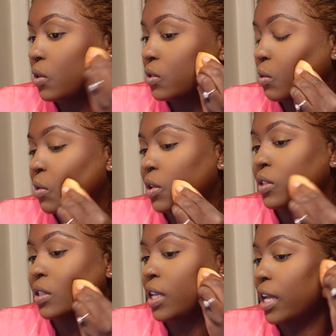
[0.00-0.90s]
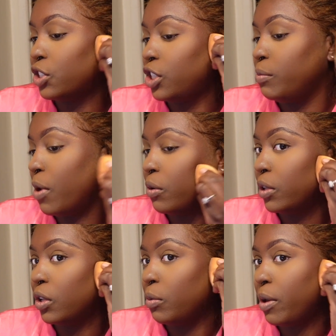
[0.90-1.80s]
So we can see that cheekbone a
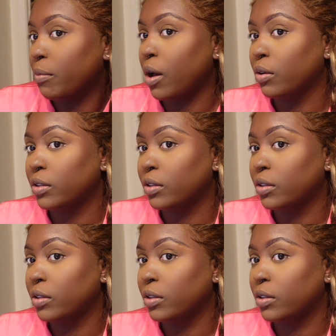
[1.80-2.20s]
little bit more.